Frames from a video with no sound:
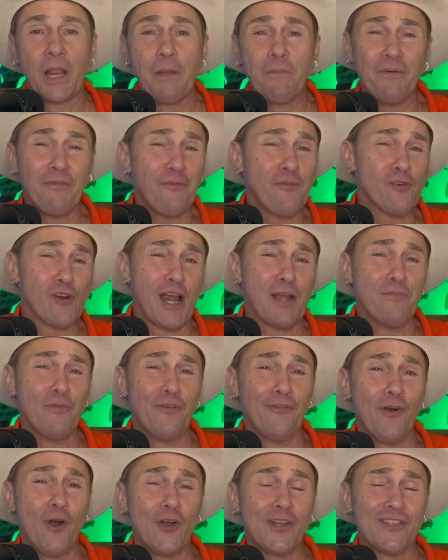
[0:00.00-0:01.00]
Before I
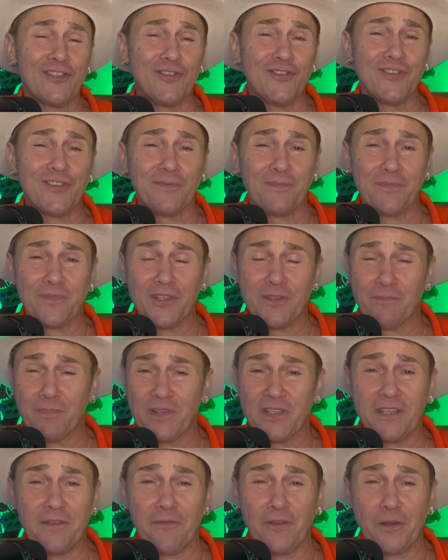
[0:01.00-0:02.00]
move on to some
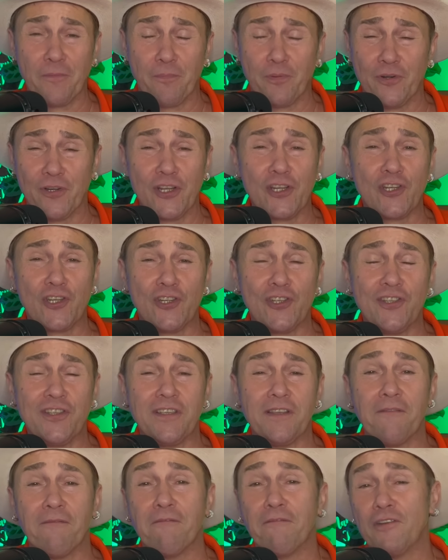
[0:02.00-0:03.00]
specific predictions
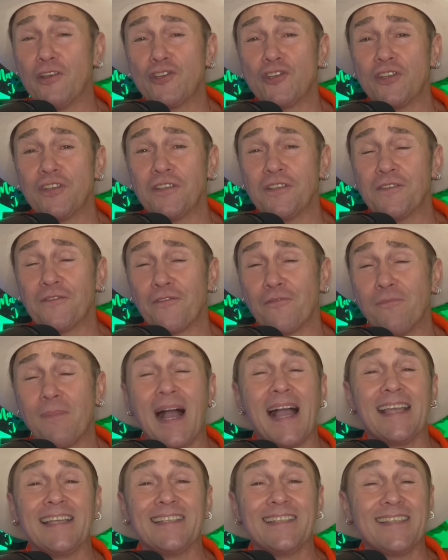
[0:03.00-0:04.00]
and visions from
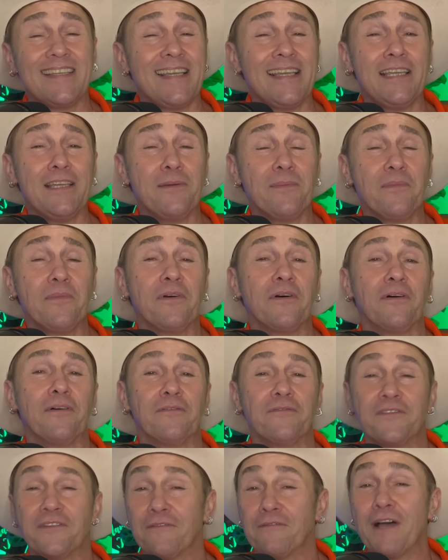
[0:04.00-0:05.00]
my team
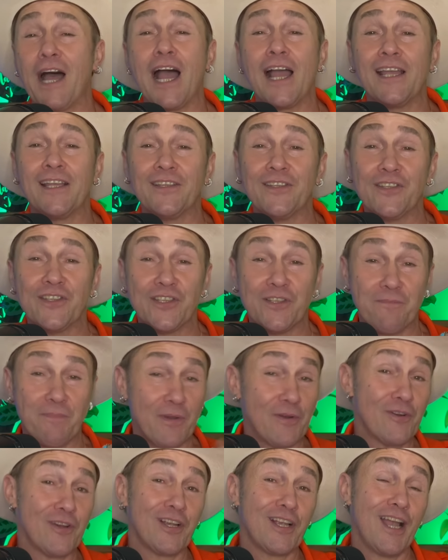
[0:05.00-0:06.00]
of divine
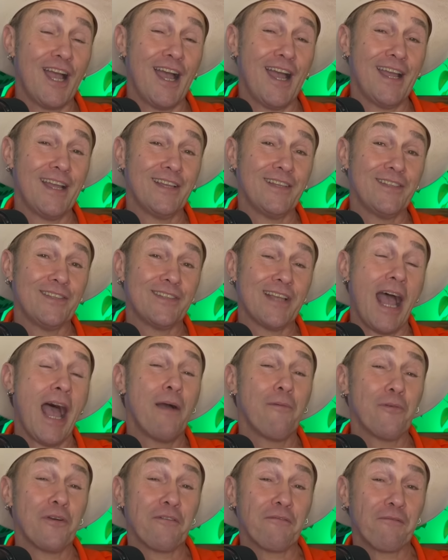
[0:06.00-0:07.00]
spirit guides,
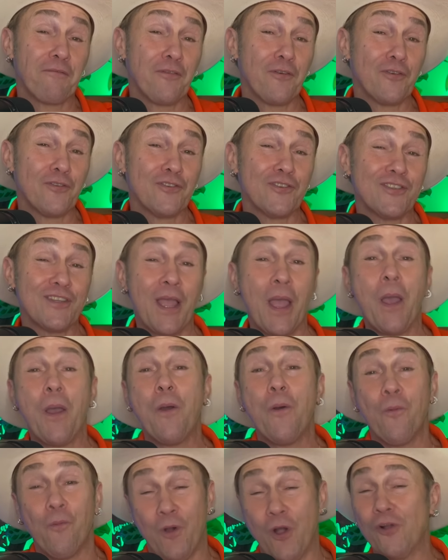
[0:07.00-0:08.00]
I want to first
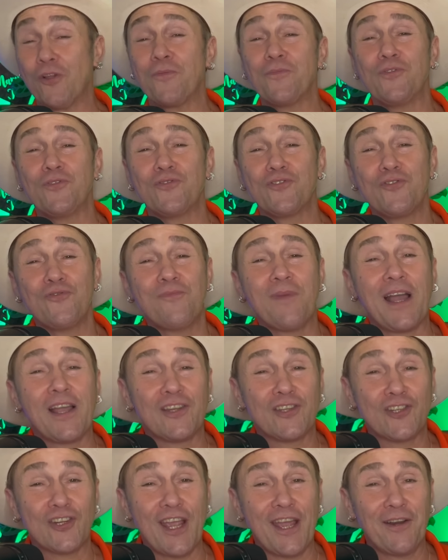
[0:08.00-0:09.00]
welcome you to
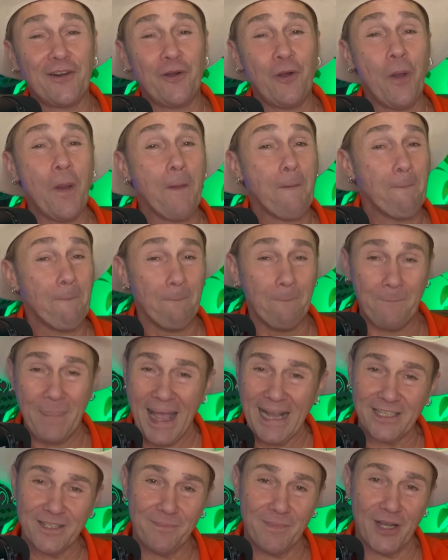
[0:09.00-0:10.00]
my channel,
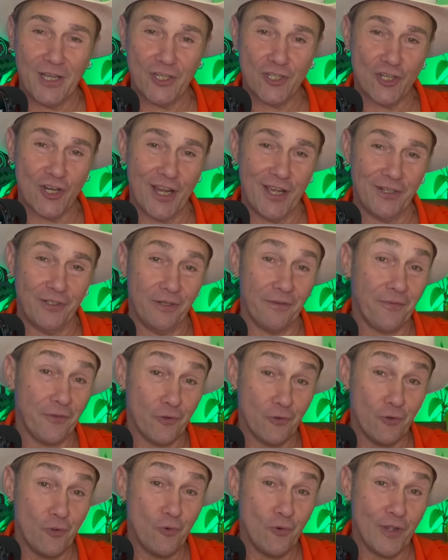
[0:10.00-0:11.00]
back to my channel. If
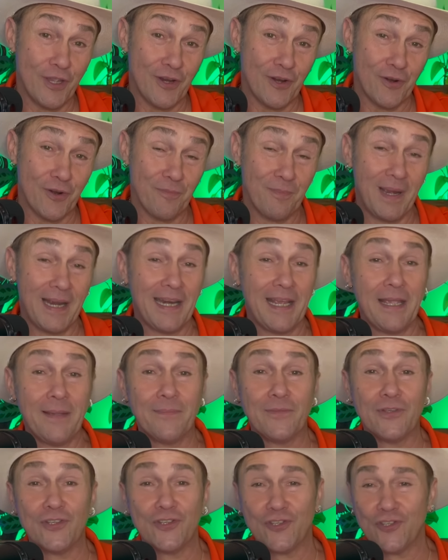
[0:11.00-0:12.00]
you're new here, my
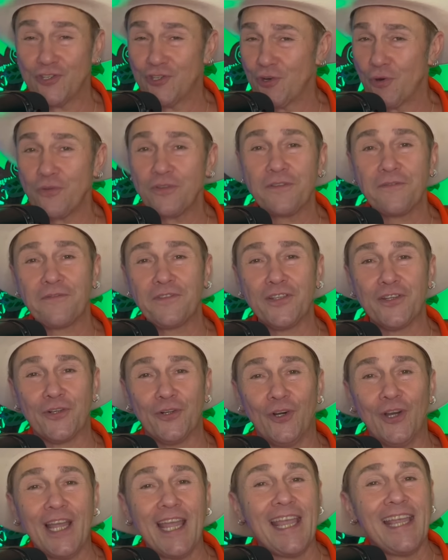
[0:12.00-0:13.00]
name is Joseph
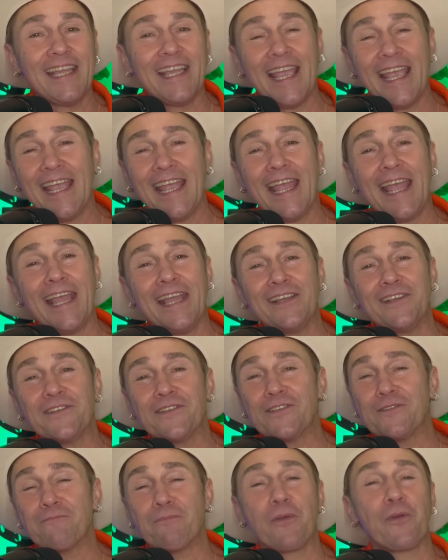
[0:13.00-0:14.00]
Tittle, aka
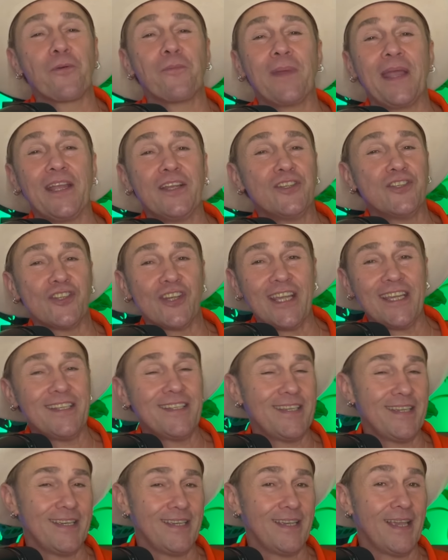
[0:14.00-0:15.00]
Spiritman
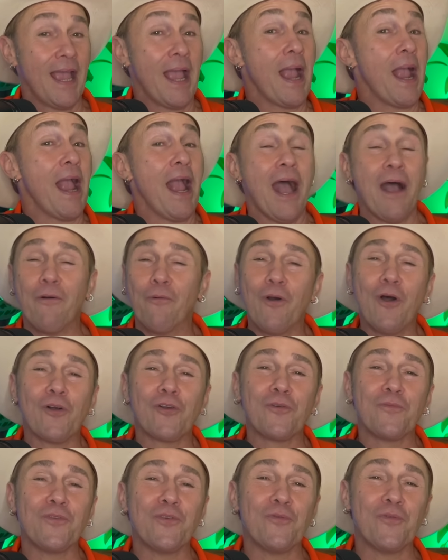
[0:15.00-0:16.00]
JT. I
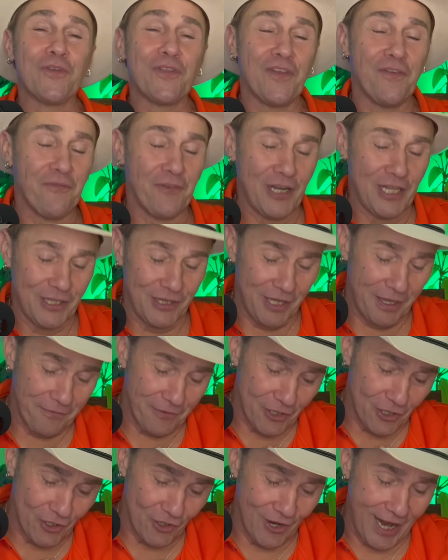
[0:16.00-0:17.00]
welcome you with infinite love
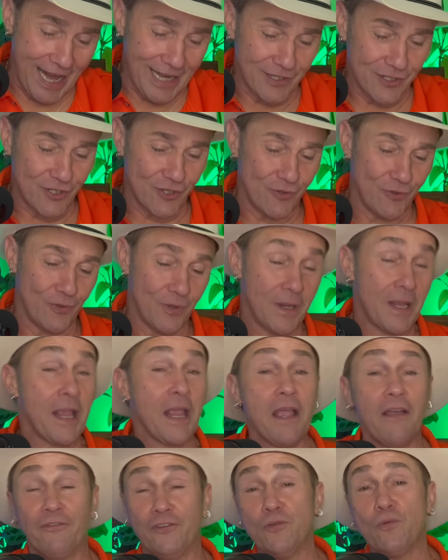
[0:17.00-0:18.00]
and gratitude.
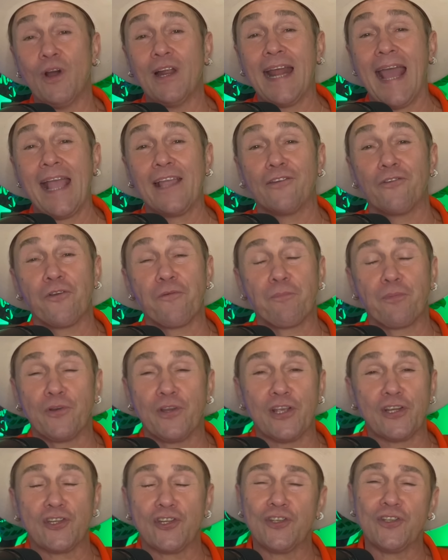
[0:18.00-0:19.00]
If you want accurate
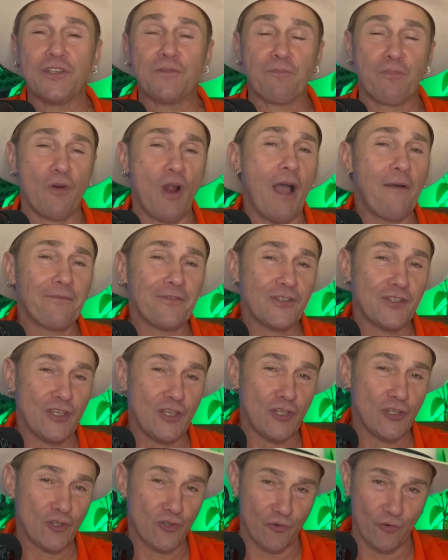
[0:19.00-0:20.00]
predictions,
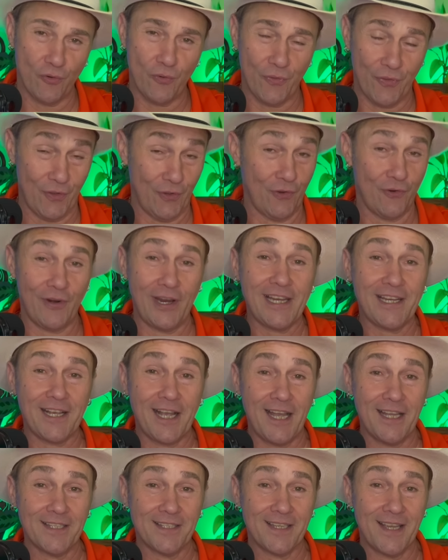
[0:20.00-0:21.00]
prophecy, truth, and great
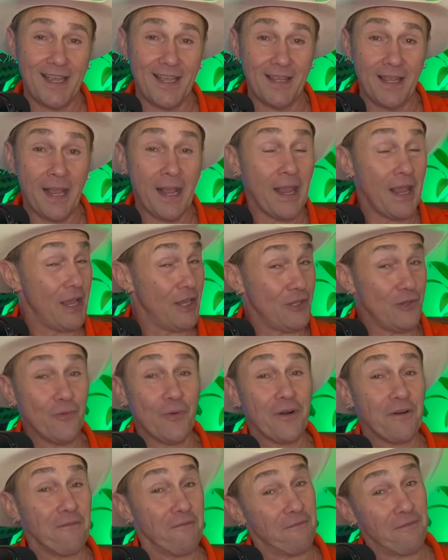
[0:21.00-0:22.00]
content, and you
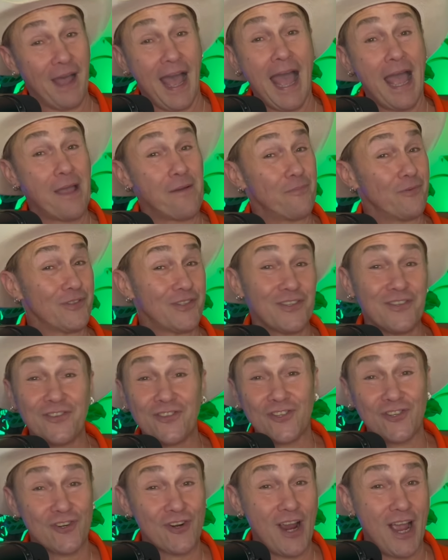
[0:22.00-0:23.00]
want to vibe with this
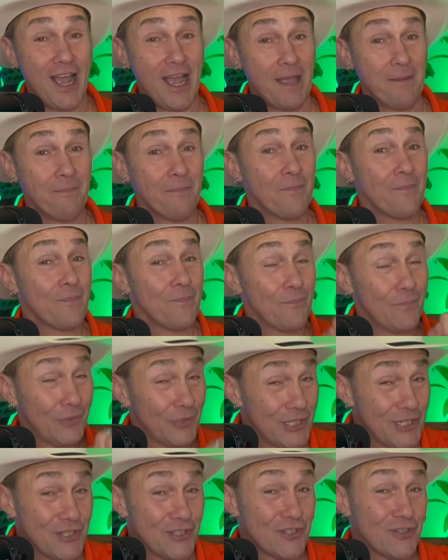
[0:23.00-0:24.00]
tribe,
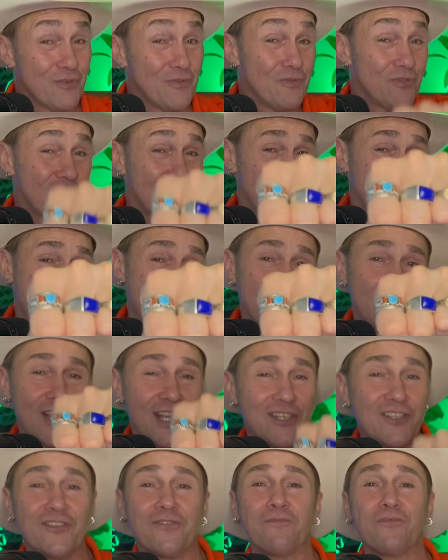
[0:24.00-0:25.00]
please do smash
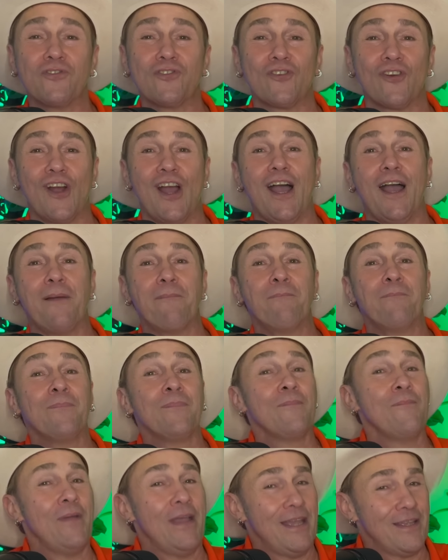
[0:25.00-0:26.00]
that subscribe,
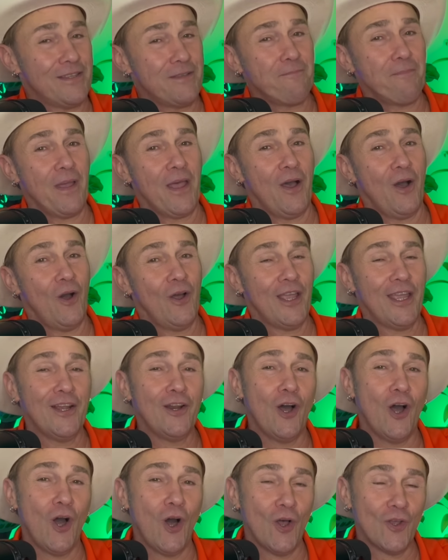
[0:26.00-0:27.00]
hit the bell, hit
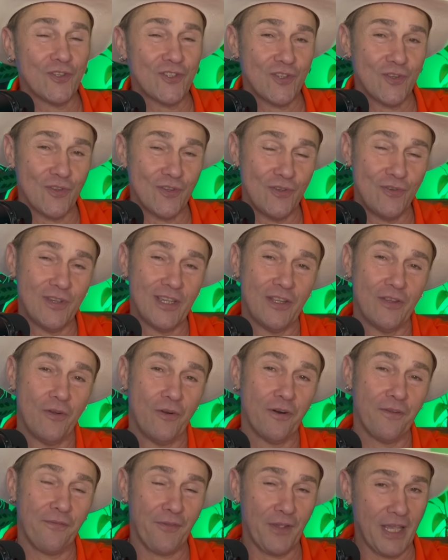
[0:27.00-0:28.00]
all so that you get
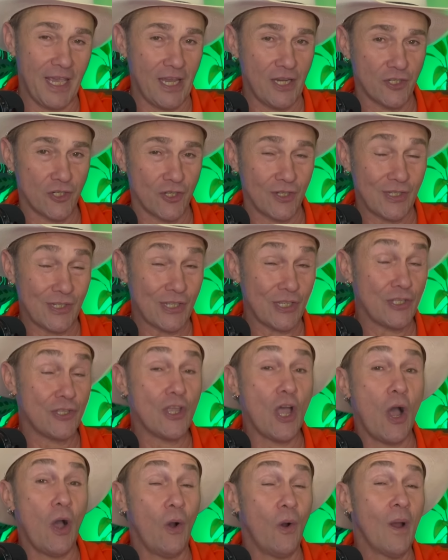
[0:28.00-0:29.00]
notifications, and
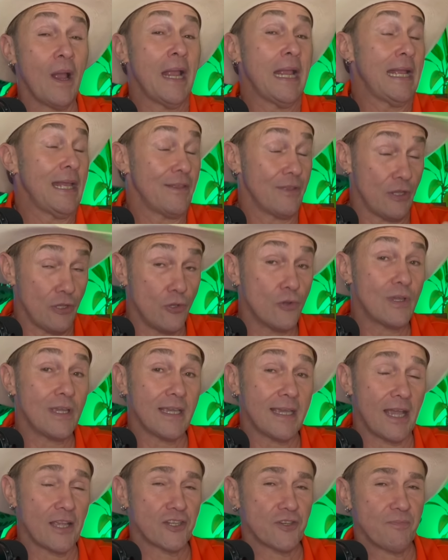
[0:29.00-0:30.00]
know that you can
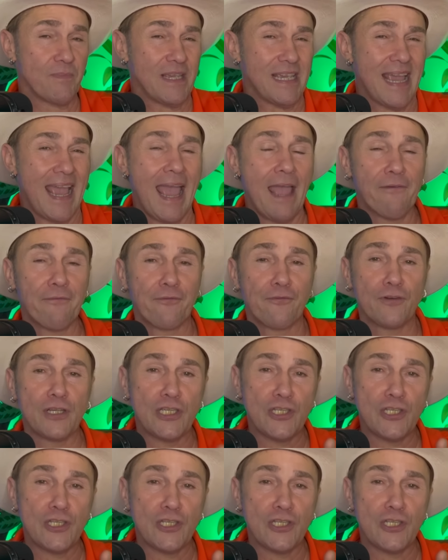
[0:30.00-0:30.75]
catch me every